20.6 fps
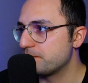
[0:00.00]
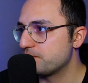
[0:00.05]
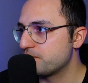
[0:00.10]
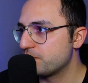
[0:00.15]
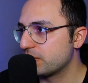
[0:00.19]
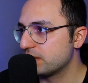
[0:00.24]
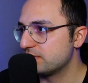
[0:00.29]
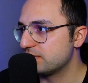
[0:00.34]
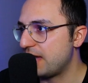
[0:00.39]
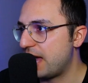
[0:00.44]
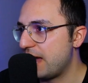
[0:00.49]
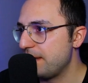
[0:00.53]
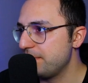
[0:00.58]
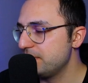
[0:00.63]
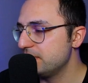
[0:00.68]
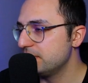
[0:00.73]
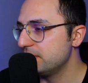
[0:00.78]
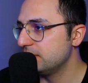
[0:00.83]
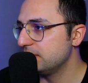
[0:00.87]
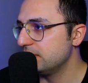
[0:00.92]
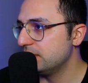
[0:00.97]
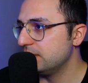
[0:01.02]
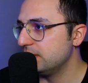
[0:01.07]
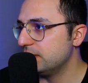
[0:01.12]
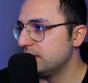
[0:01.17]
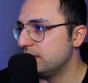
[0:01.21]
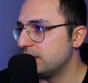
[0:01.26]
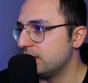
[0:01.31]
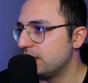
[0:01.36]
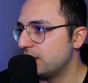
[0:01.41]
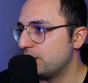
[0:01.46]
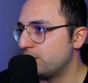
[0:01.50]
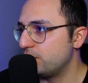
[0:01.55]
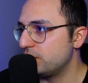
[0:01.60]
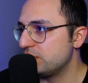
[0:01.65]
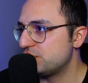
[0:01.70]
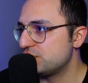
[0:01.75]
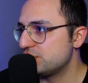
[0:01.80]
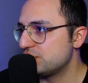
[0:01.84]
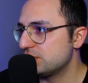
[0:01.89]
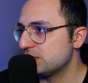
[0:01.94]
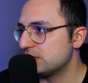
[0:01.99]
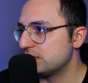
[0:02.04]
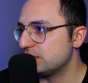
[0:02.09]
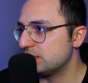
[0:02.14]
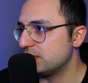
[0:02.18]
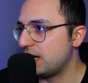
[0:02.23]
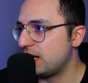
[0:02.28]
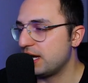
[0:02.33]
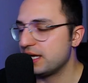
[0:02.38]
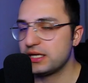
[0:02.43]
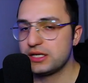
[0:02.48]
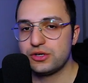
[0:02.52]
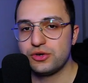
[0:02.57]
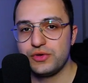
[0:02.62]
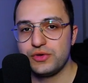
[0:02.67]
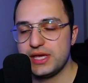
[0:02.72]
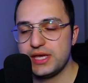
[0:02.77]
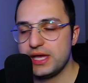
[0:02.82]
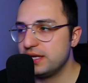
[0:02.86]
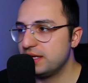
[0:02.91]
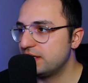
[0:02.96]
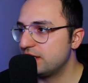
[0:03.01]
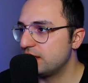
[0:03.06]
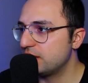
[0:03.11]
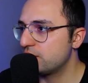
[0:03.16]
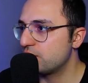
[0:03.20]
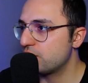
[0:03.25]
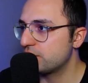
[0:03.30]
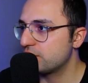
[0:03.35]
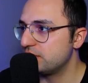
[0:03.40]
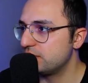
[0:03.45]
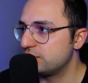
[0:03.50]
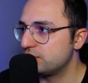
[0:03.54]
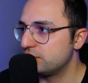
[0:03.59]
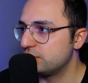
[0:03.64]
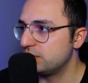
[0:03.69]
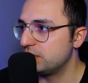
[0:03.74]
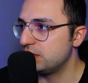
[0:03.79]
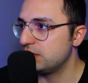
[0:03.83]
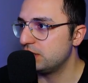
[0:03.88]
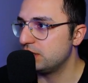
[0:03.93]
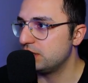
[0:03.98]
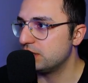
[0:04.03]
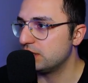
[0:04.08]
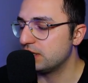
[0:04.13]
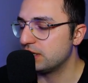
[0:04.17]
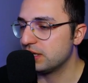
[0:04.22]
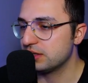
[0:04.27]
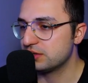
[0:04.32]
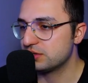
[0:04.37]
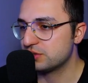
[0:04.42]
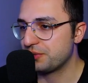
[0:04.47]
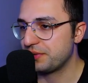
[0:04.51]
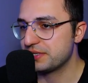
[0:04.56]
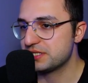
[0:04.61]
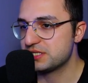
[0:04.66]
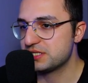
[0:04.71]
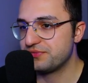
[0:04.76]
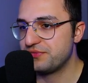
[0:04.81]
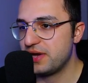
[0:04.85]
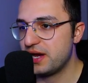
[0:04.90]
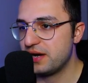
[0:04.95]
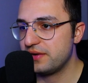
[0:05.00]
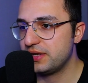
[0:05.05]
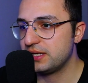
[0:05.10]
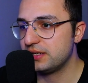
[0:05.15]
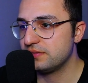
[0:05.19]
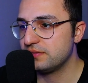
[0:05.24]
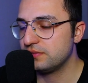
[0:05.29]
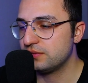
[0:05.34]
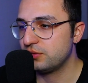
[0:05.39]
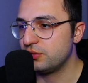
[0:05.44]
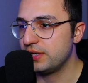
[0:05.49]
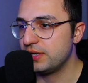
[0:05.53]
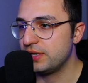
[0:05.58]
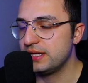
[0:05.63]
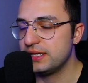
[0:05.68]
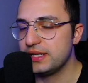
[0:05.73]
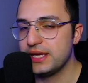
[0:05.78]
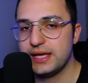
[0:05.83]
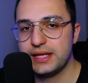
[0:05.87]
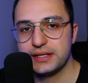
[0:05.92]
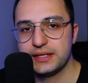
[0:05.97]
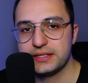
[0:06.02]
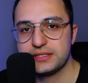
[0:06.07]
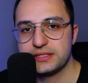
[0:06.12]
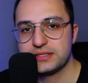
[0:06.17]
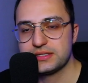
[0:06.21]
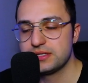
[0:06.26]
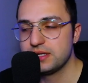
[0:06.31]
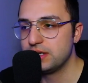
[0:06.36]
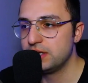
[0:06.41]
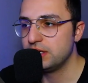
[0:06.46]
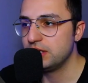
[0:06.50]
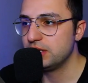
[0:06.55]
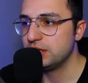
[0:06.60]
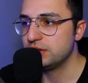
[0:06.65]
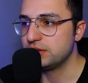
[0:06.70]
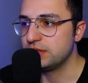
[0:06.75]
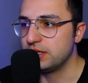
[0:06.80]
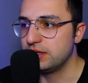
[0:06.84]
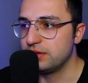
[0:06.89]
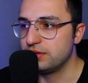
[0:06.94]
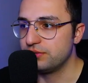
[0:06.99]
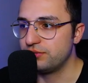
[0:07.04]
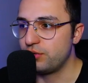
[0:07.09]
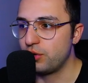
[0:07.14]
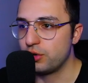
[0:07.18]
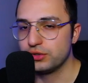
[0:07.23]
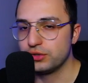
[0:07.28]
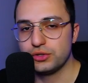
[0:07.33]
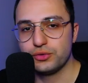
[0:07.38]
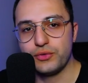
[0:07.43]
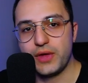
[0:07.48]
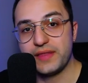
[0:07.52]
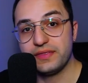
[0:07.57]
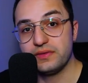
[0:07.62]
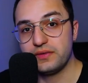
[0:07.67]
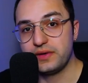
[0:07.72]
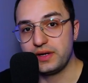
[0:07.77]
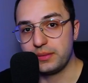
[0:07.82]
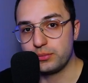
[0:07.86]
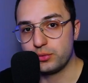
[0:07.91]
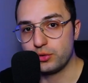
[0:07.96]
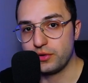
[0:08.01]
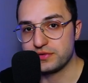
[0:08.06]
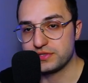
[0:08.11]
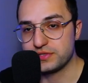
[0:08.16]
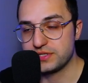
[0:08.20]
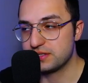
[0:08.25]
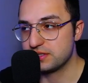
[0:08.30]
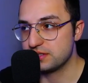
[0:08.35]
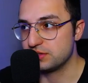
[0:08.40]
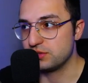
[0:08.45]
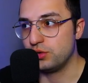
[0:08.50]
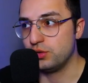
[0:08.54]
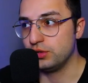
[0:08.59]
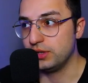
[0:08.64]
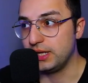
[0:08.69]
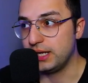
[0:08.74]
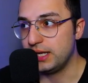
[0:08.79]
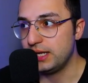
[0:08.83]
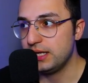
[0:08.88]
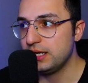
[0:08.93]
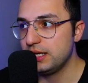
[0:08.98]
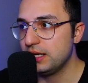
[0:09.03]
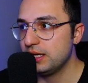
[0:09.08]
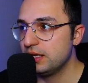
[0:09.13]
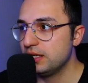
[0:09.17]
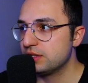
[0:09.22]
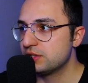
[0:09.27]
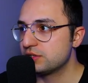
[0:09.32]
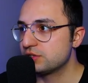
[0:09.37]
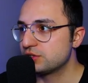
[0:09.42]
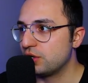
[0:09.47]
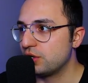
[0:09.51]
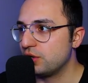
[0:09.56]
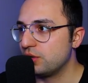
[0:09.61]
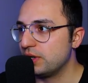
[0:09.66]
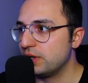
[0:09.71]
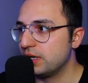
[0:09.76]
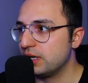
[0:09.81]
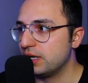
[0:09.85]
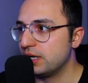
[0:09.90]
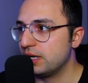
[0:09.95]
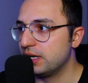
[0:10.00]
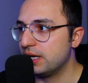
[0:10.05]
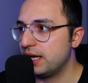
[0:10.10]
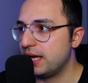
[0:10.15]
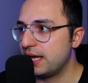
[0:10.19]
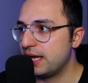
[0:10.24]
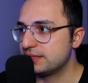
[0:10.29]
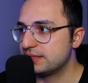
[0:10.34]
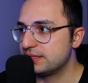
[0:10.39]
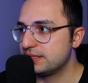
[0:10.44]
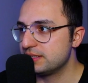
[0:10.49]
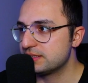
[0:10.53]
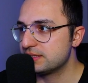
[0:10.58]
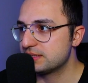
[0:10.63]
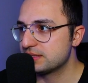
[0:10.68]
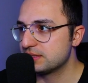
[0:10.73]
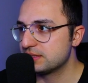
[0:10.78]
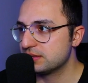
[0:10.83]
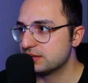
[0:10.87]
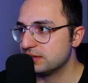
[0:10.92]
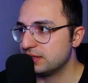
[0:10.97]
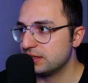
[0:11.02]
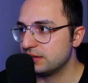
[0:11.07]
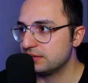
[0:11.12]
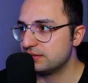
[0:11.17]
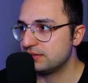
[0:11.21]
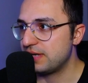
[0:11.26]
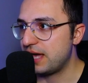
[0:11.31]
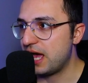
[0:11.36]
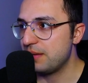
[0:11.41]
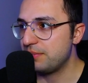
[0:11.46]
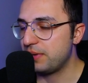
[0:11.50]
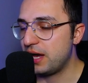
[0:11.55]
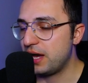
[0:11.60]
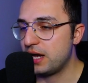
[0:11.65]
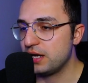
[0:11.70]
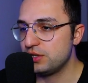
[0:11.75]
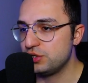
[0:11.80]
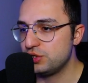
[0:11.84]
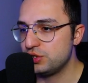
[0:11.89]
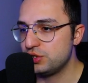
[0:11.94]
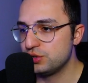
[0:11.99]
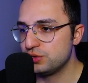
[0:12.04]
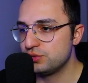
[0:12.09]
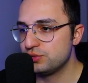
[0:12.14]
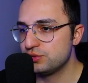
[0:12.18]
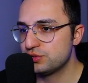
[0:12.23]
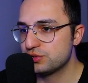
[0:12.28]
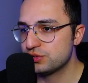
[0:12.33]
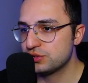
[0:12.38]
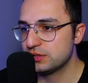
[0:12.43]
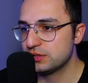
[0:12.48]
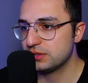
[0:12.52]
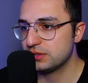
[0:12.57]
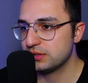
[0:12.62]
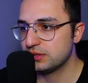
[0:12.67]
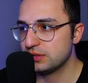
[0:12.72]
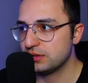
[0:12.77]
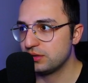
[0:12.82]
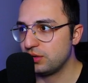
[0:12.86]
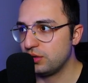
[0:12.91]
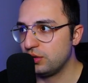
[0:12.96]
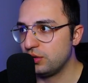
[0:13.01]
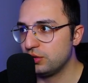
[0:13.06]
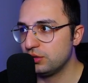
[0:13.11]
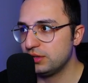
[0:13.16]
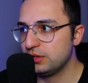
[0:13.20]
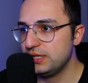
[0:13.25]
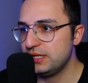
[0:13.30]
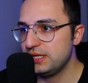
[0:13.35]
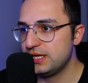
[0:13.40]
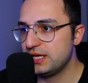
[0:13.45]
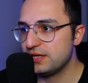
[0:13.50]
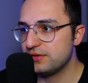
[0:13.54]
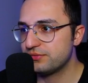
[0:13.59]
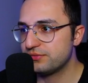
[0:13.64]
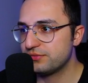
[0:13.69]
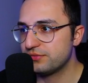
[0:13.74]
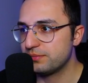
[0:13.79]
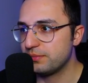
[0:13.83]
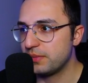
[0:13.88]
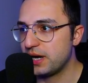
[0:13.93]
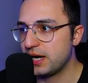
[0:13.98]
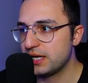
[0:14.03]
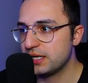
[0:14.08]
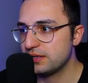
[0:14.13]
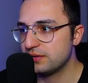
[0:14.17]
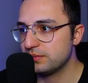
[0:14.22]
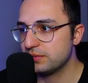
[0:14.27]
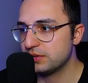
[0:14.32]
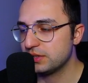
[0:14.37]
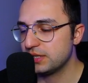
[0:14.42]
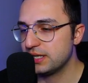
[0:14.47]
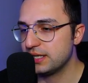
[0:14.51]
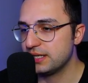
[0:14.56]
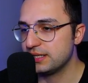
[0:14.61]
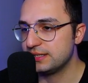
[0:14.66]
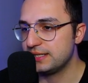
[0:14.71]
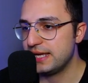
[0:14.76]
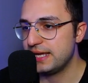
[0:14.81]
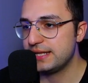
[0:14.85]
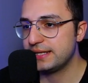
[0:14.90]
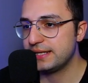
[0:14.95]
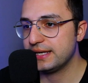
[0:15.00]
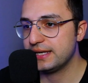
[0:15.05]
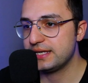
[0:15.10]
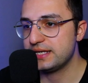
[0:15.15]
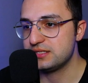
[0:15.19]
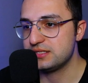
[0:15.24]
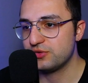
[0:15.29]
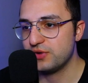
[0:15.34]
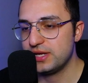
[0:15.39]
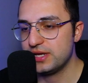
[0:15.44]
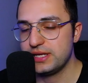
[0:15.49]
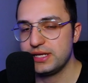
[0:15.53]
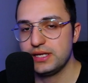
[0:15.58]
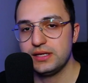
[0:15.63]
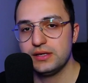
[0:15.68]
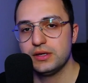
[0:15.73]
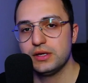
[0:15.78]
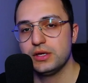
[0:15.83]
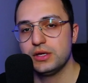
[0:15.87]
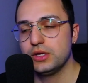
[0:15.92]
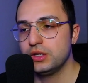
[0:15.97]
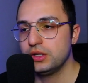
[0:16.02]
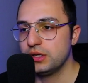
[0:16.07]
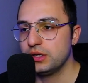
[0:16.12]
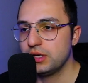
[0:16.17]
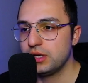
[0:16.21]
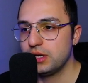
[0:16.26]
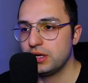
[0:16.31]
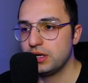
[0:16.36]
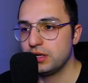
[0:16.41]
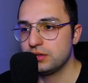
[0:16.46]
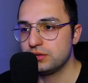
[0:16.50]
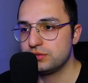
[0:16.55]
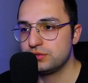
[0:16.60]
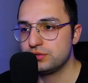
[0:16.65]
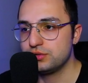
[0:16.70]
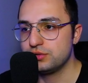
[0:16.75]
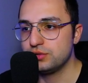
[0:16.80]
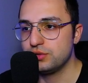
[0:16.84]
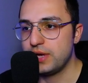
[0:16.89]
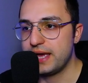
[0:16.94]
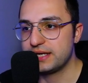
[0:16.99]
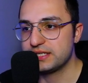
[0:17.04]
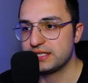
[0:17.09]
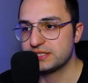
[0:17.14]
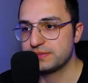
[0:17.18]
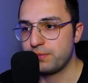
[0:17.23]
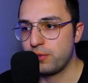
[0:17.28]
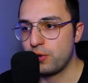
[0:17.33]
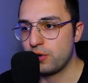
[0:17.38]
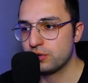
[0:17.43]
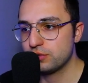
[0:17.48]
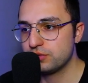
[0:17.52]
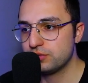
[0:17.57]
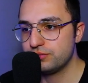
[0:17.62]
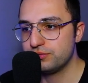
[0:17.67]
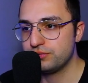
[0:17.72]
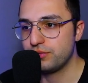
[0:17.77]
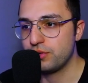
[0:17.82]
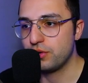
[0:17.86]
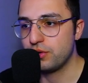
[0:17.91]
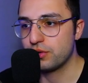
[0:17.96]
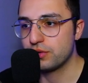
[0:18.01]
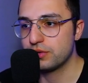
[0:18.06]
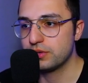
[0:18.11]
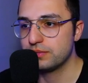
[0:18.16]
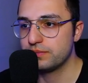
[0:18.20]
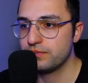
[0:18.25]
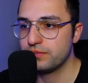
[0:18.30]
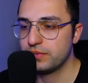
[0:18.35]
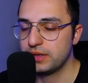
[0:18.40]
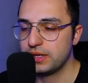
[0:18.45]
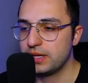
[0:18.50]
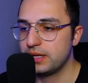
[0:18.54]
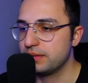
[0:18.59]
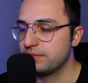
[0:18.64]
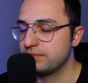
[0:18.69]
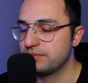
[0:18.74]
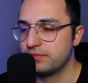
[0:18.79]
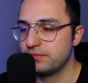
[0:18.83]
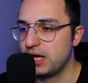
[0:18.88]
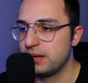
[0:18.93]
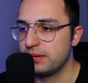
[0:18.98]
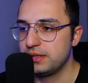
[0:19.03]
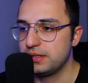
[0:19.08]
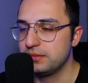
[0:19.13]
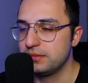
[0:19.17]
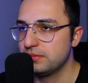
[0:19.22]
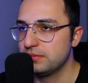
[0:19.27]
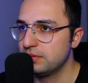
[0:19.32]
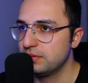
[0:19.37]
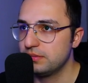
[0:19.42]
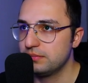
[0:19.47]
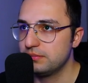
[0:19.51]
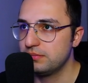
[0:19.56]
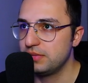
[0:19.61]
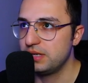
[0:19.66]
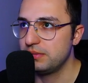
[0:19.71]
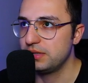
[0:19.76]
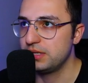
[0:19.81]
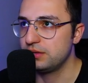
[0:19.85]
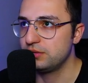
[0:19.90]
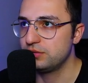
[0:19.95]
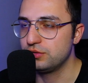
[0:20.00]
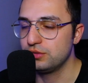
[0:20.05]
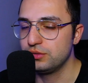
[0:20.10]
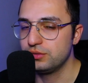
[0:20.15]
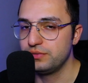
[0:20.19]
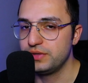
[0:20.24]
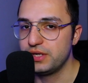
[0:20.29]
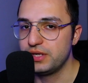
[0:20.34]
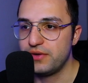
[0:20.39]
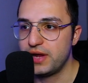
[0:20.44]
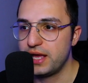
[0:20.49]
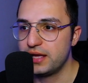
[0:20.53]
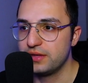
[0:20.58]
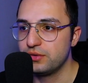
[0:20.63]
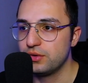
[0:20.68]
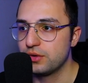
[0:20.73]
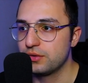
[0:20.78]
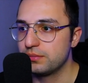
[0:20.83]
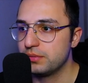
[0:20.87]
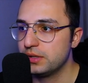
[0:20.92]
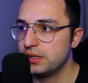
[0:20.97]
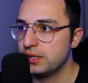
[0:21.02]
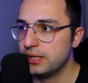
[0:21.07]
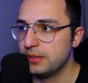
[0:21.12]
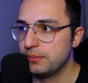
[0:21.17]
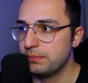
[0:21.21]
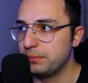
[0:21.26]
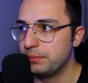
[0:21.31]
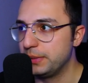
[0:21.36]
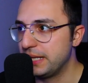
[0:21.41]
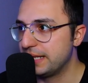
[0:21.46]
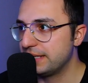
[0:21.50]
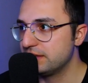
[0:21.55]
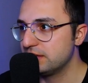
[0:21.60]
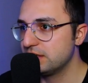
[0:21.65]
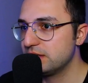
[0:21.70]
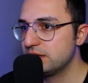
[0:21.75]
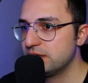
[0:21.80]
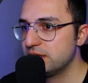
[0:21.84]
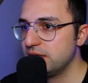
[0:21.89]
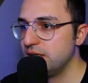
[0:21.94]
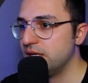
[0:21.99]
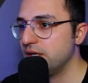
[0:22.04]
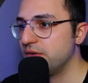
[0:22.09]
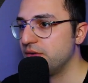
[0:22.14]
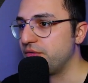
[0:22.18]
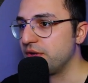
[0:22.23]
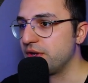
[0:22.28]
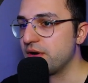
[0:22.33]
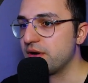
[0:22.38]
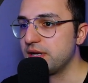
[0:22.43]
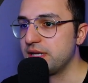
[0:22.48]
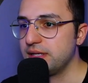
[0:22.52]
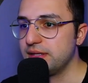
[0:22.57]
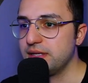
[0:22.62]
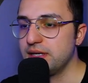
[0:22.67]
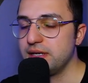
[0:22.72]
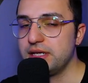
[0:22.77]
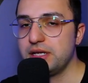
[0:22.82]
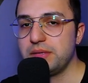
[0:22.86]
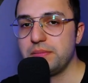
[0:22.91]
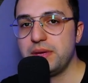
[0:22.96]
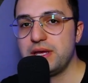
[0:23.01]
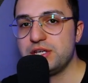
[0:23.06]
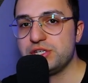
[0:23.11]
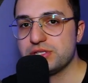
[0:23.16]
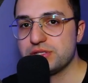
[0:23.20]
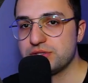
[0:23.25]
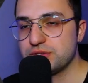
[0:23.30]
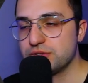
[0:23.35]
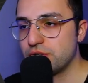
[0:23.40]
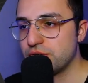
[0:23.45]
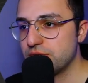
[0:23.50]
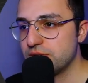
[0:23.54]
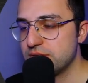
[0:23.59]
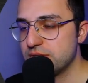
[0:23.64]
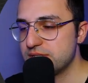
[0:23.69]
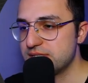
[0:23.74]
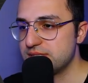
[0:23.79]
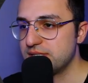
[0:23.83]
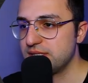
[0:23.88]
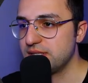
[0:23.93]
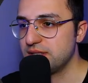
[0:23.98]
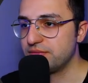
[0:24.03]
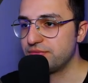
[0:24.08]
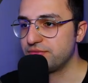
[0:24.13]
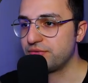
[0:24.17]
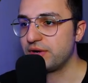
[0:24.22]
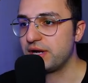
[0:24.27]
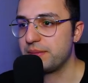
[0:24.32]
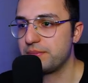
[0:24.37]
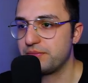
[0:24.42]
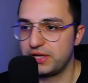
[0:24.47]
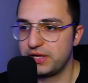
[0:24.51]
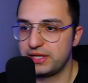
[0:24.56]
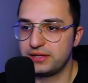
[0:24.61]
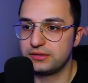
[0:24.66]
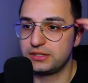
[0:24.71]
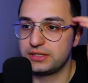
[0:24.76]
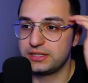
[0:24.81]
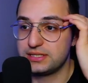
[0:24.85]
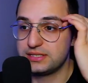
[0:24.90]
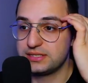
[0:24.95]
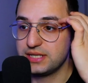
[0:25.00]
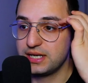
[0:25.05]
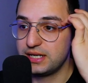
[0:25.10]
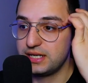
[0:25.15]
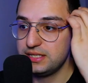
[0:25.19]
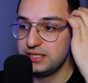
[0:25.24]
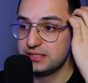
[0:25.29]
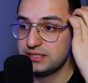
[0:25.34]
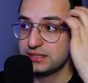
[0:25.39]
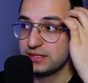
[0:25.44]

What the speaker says: tab, which I created according to the transferring 3D data for the rendering processes only. So at this tab I use only if my data is ready to export for I mean maybe to VRED or Blender regarding the animations or still frame rendering studies.